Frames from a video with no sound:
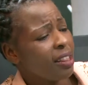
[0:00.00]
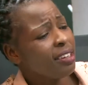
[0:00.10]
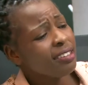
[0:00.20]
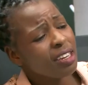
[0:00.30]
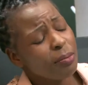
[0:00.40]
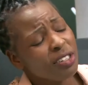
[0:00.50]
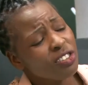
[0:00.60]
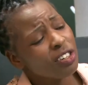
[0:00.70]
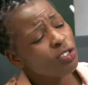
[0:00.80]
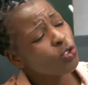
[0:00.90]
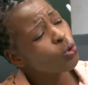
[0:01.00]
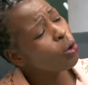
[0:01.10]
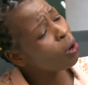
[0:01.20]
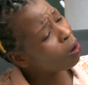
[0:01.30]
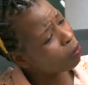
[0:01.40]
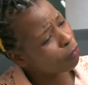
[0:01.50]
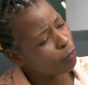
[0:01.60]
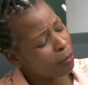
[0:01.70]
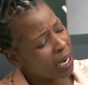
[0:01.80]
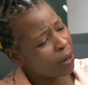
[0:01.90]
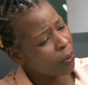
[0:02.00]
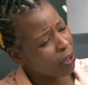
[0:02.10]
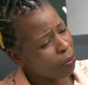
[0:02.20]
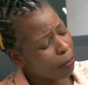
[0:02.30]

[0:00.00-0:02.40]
this name is just too long for mwana wenyu.